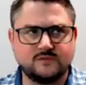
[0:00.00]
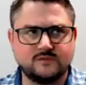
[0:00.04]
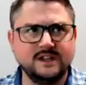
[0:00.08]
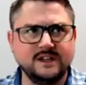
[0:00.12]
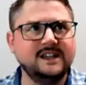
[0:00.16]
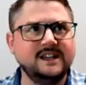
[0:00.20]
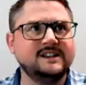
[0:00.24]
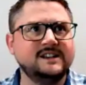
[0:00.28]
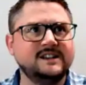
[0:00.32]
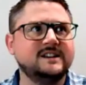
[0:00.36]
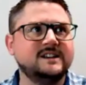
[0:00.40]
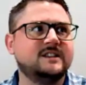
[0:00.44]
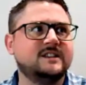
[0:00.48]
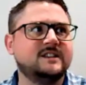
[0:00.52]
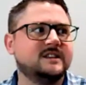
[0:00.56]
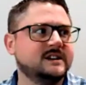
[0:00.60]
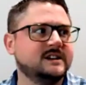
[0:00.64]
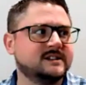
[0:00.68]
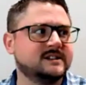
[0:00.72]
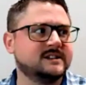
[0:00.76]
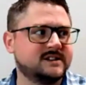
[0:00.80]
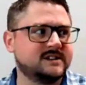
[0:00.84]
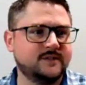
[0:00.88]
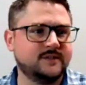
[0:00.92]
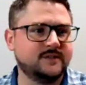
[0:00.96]
easy
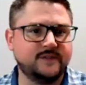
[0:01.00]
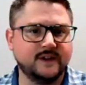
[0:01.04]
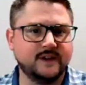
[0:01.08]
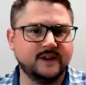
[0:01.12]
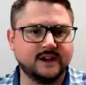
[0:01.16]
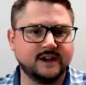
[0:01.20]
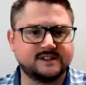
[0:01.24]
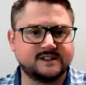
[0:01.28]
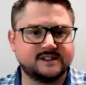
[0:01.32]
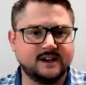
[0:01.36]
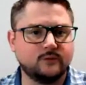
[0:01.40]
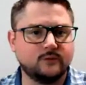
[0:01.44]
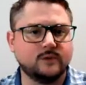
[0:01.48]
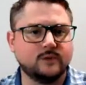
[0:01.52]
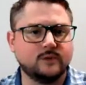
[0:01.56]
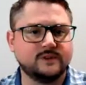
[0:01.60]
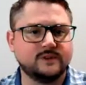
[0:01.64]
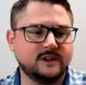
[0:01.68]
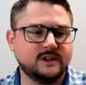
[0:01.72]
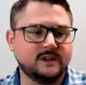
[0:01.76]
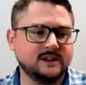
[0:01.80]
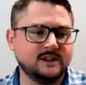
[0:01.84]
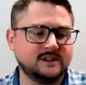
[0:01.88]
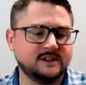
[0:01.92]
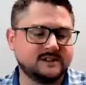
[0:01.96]
things to fix. Everyone
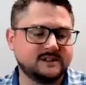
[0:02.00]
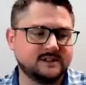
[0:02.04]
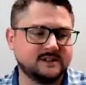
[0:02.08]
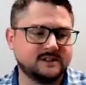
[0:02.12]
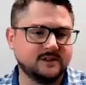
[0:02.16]
thinks,